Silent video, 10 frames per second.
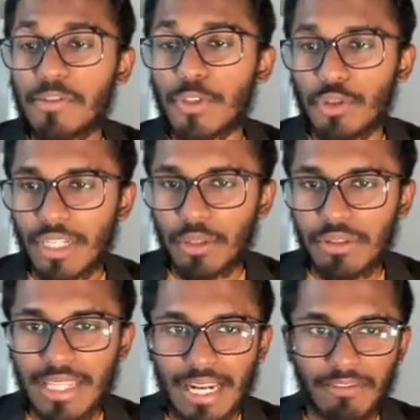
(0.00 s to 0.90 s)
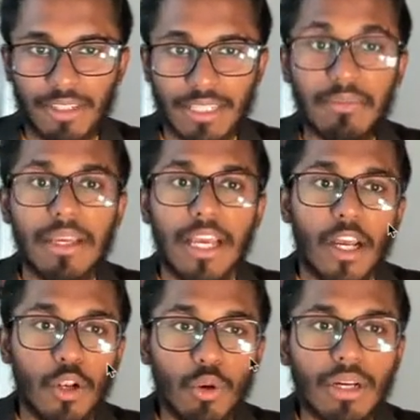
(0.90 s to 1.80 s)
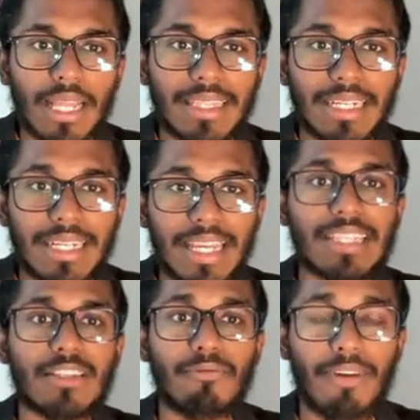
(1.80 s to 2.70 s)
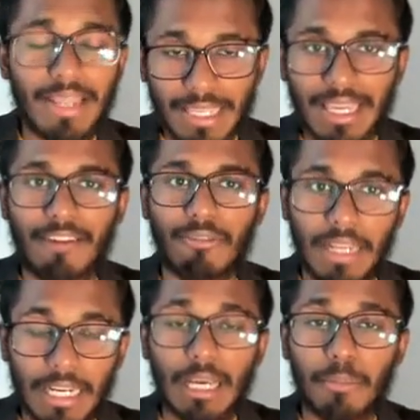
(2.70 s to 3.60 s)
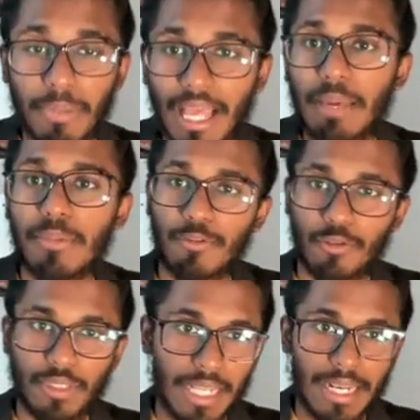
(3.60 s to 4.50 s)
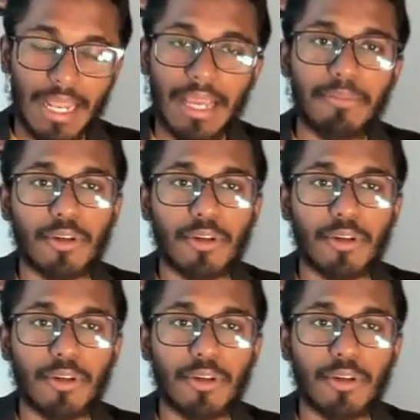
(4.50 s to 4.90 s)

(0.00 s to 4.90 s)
which you need to select for the same. Look at the dates very carefully and apply before the deadline,